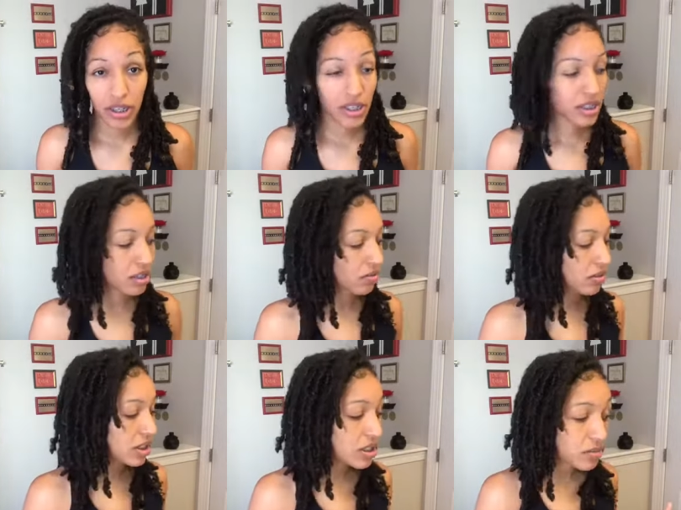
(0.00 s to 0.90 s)
So
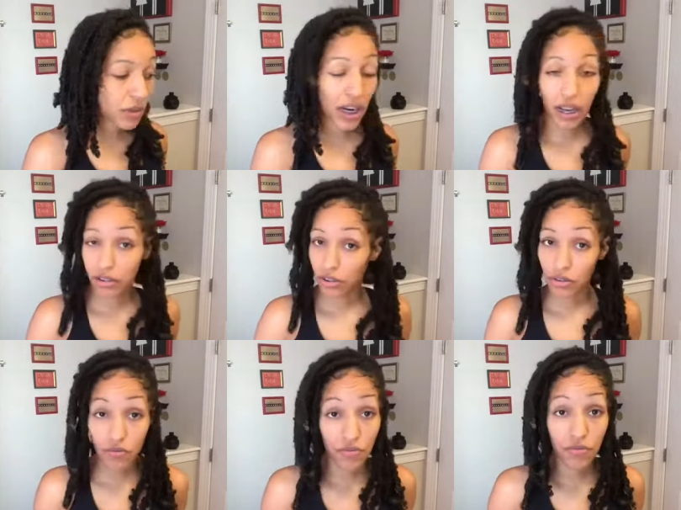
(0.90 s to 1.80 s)
this is what I'll
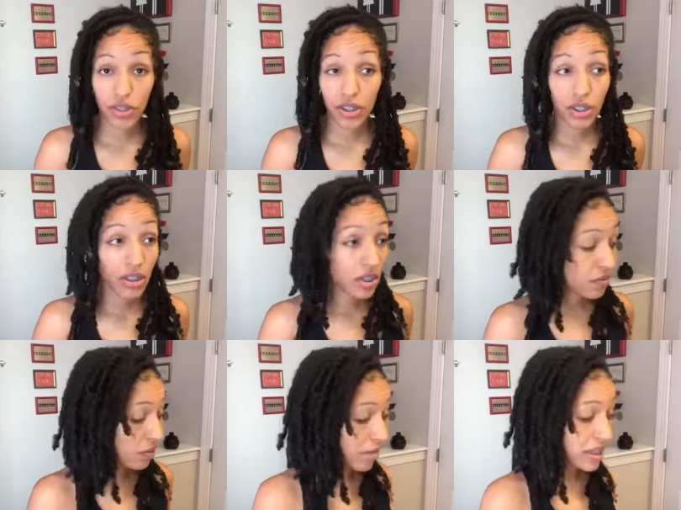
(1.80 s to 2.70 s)
use
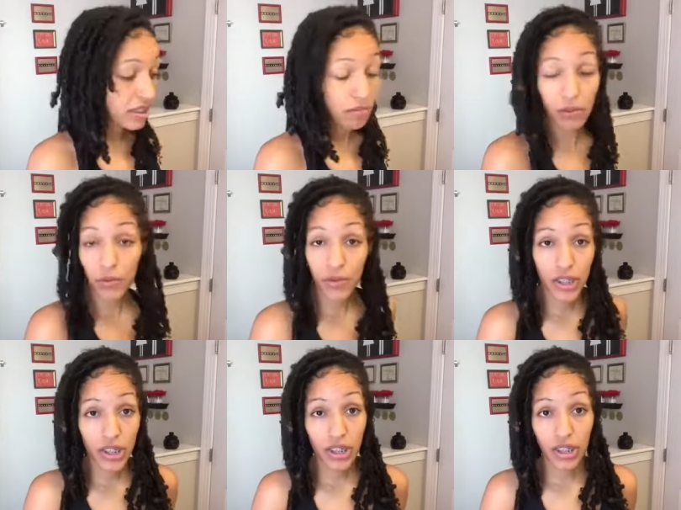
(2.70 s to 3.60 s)
for my summer
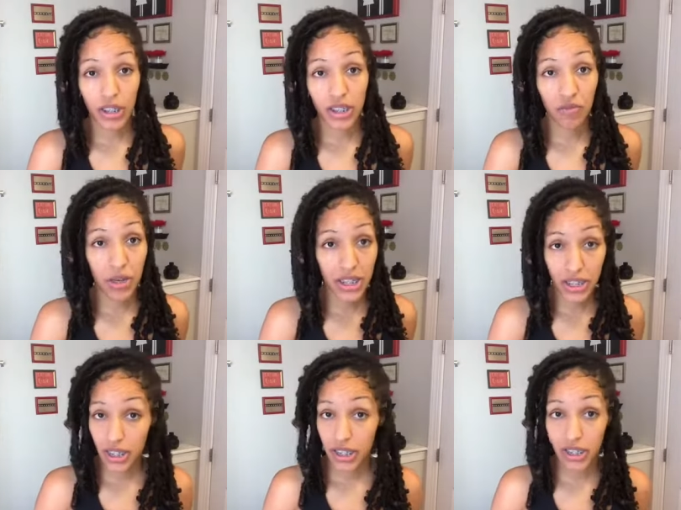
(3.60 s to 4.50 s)
routine until my
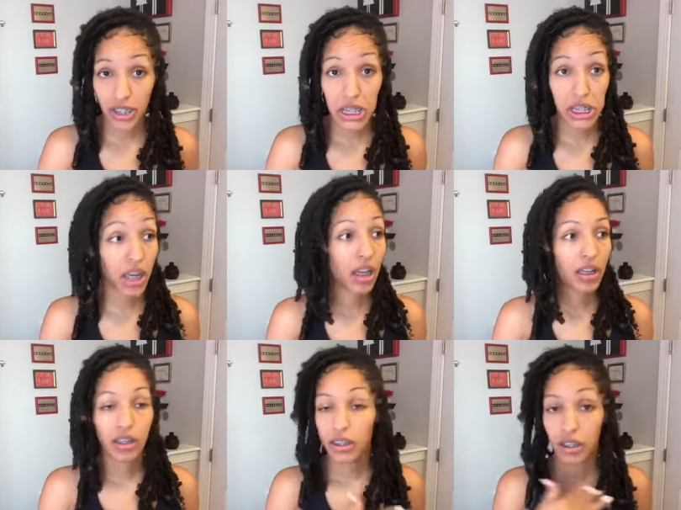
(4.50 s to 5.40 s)
skin says, ah,
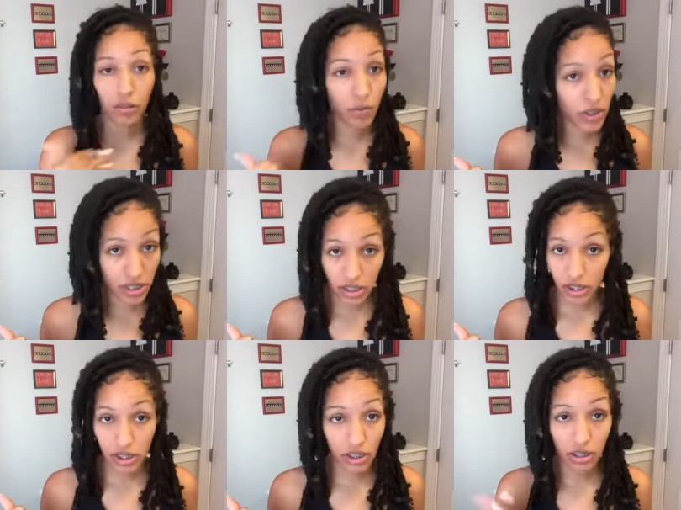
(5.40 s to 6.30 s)
no more
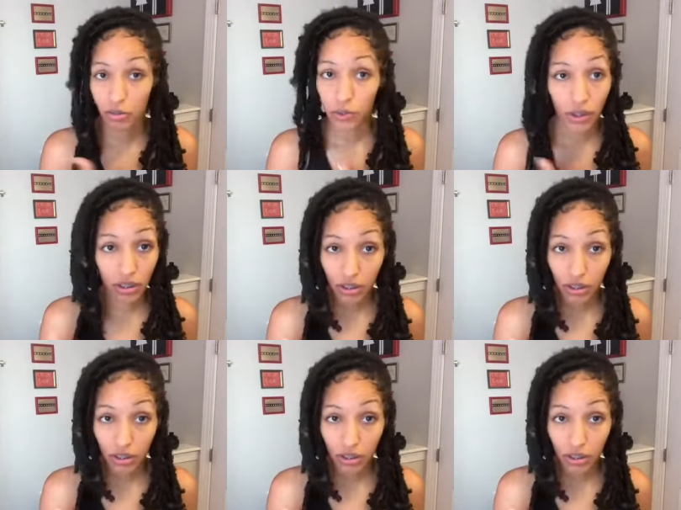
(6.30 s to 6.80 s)
sis, no more.